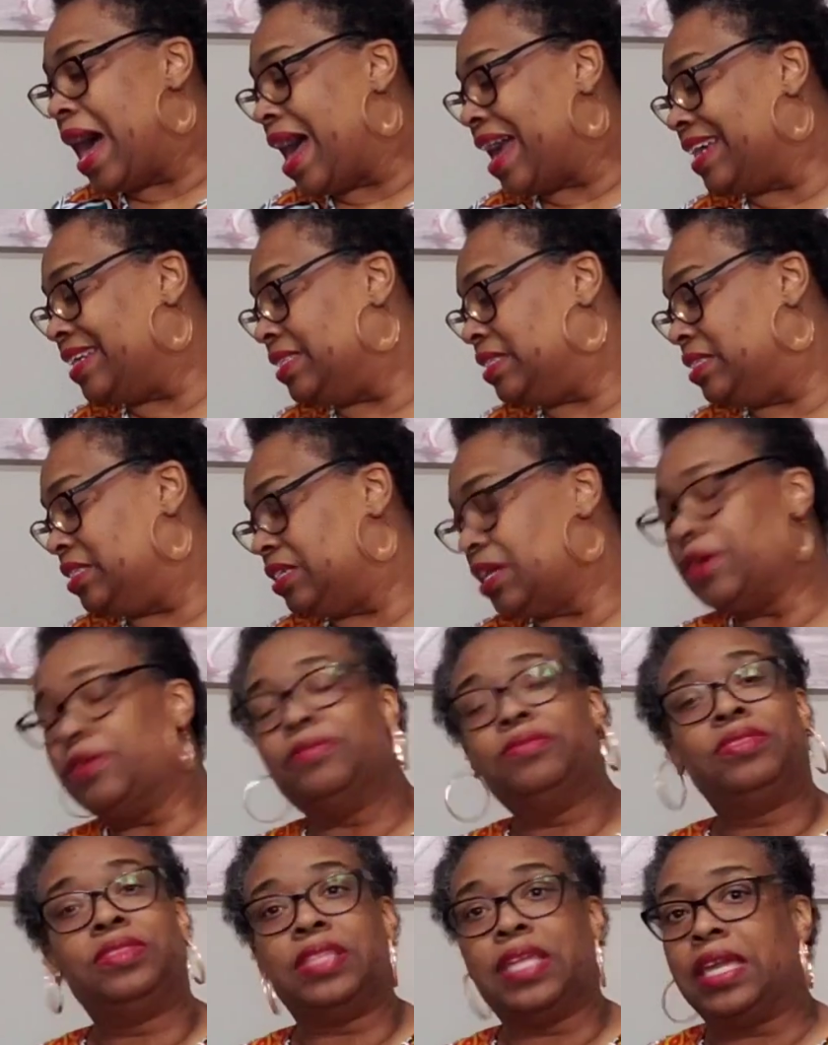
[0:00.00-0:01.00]
I
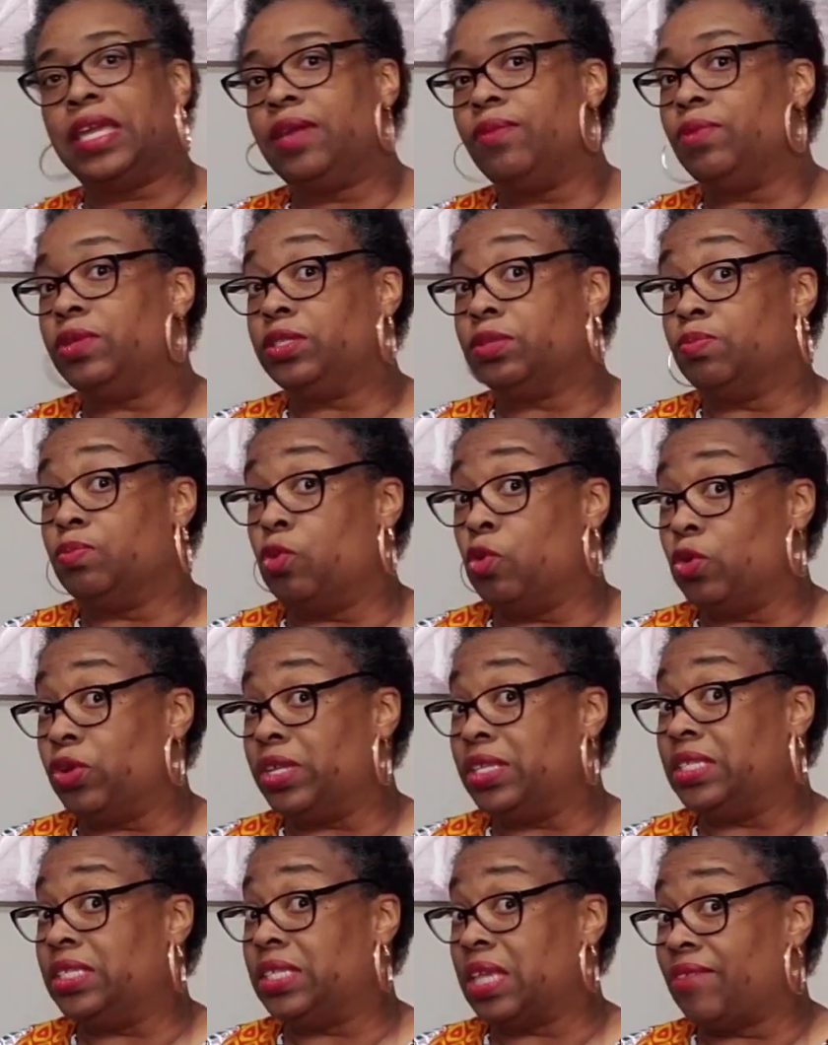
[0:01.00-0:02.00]
don't think it was more
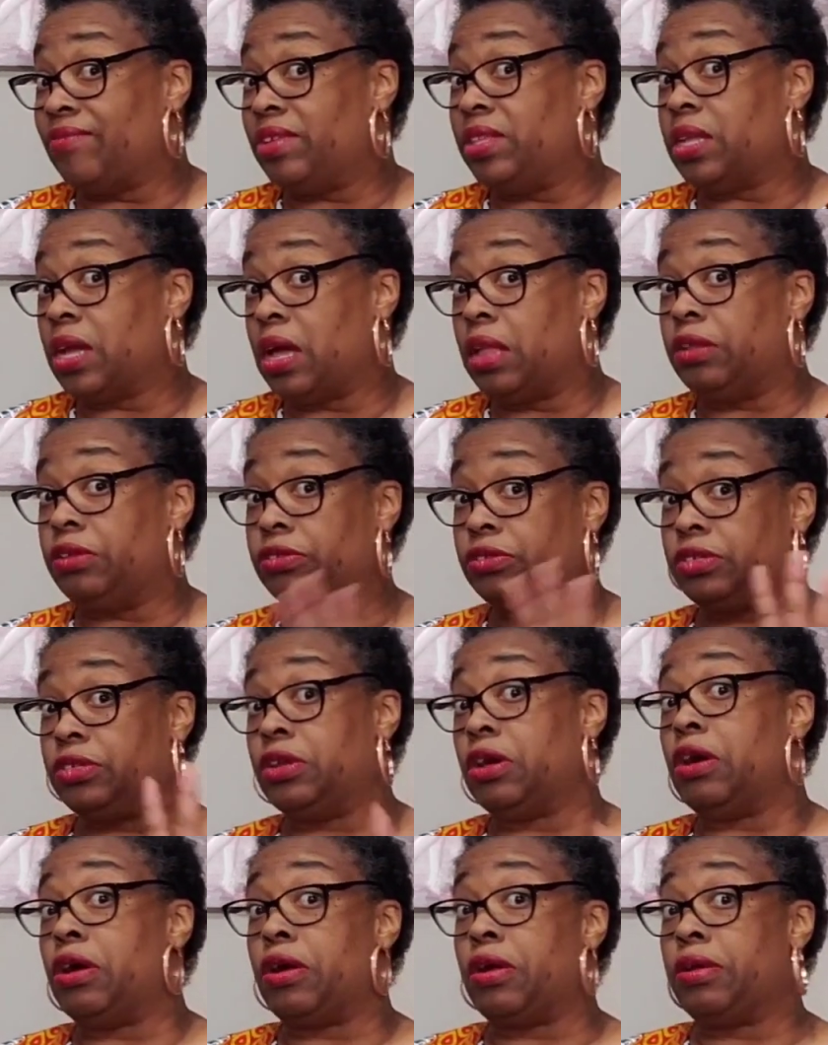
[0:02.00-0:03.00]
than $7 a
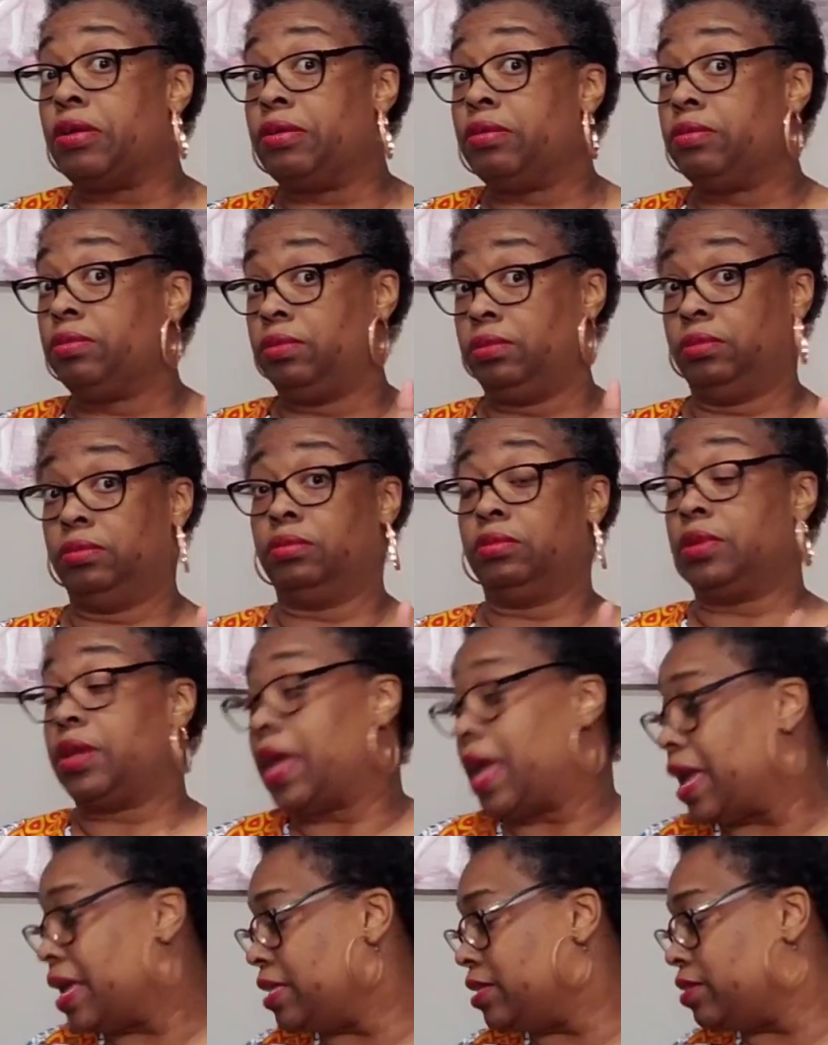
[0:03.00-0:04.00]
yard.
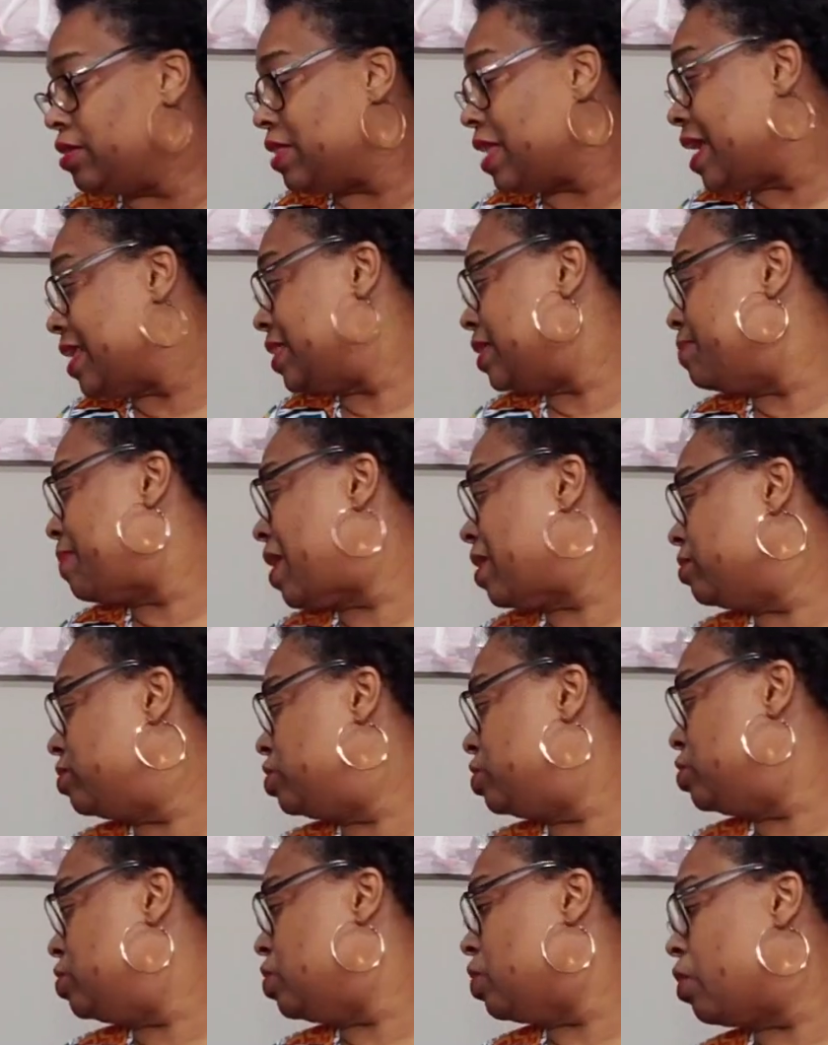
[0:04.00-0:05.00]
Okay, so that's
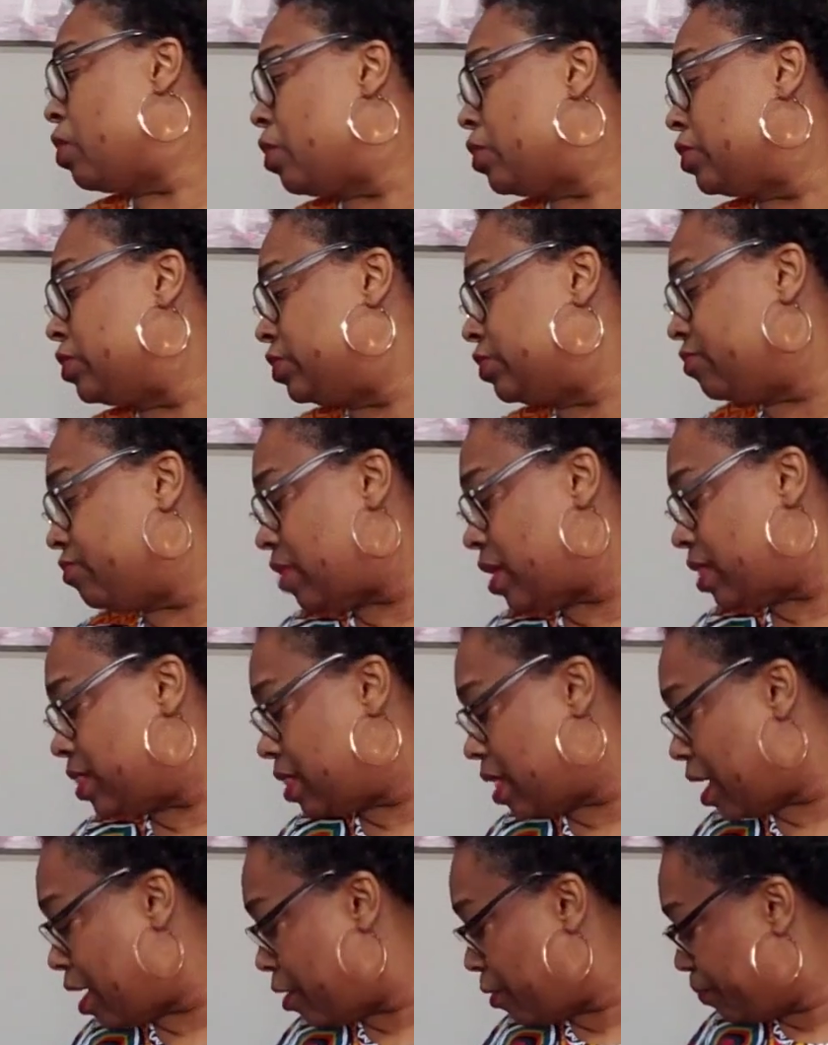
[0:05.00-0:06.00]
about 2 yards right
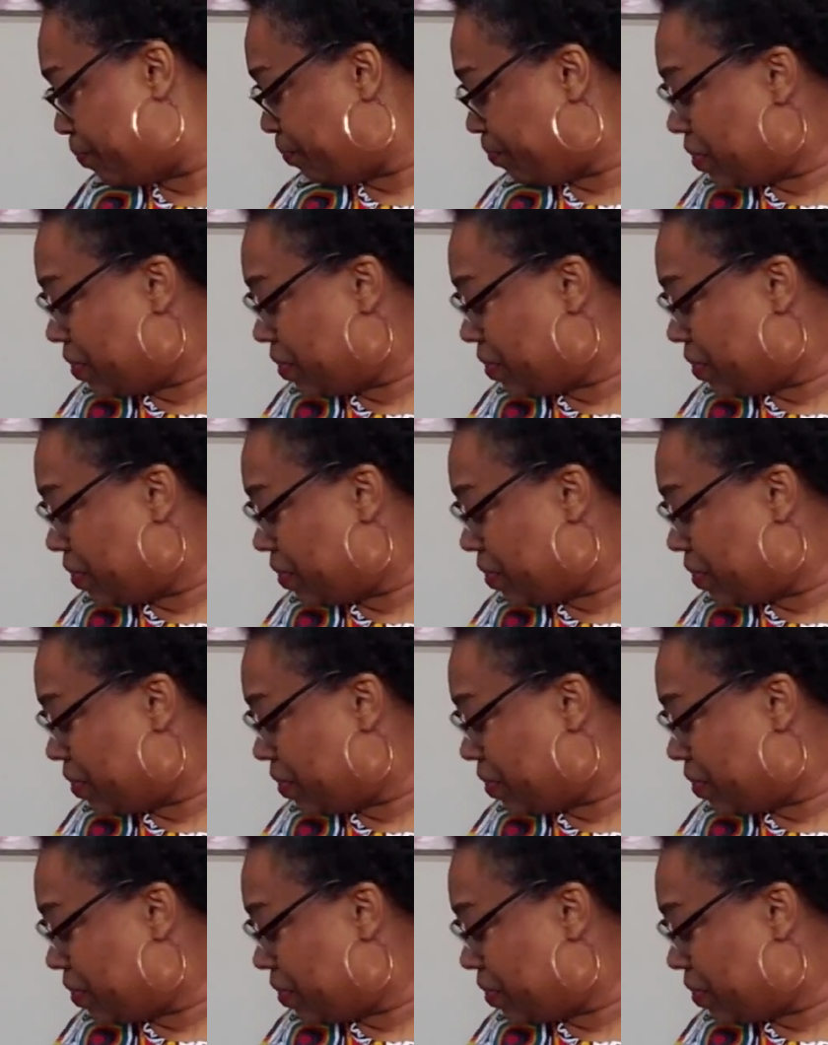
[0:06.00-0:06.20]
there.